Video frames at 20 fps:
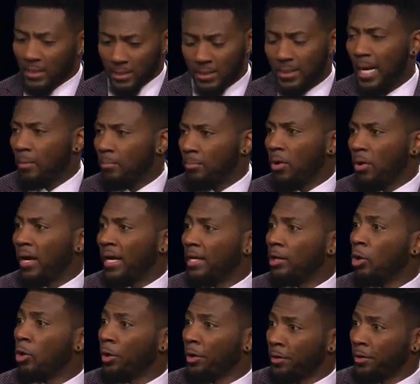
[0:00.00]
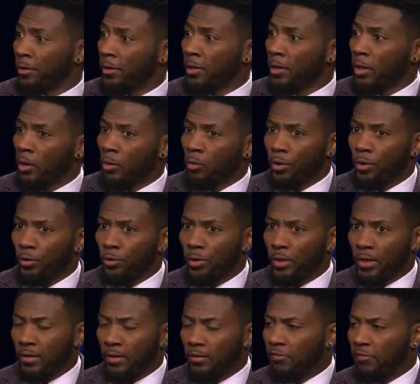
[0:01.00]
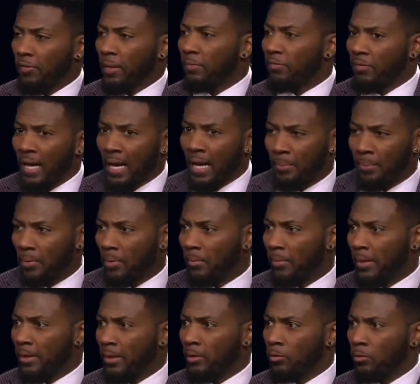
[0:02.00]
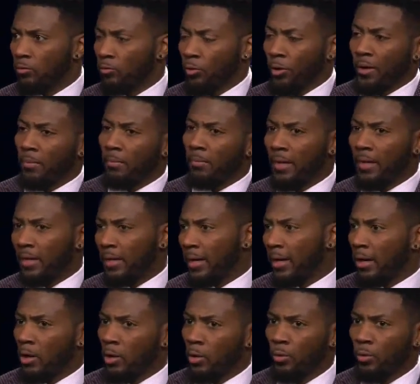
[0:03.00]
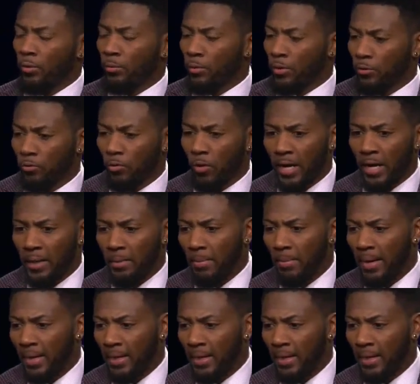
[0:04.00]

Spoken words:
This is not Brian Hoyer, where you can flip-flop him and run him in and out with Ryan